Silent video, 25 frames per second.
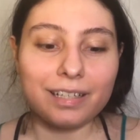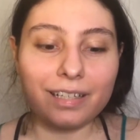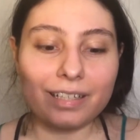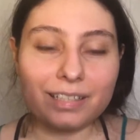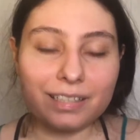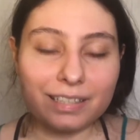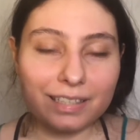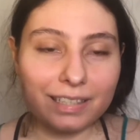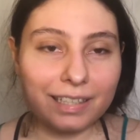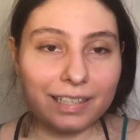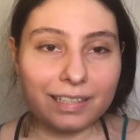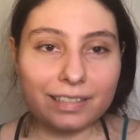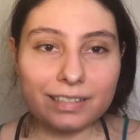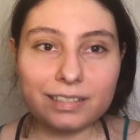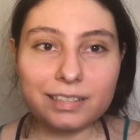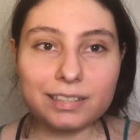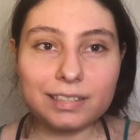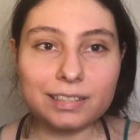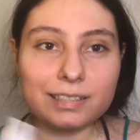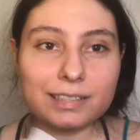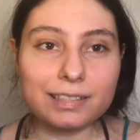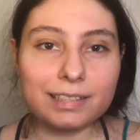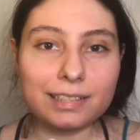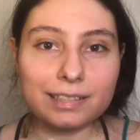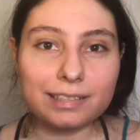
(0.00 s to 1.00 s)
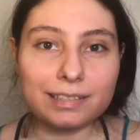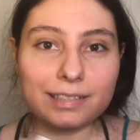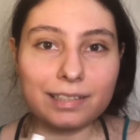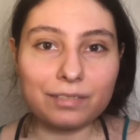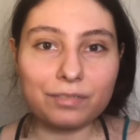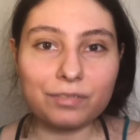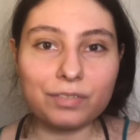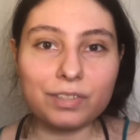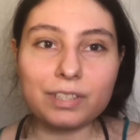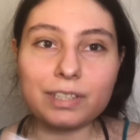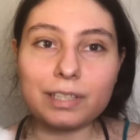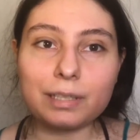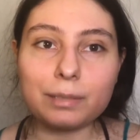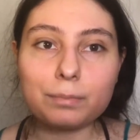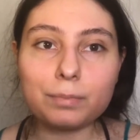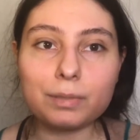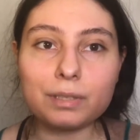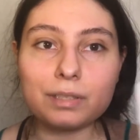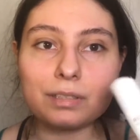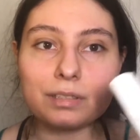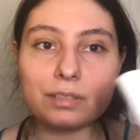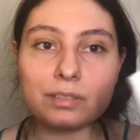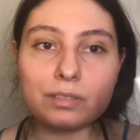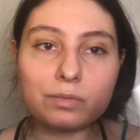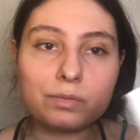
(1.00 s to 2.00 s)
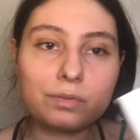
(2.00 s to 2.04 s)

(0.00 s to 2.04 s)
it kind of sucks because I forget. But this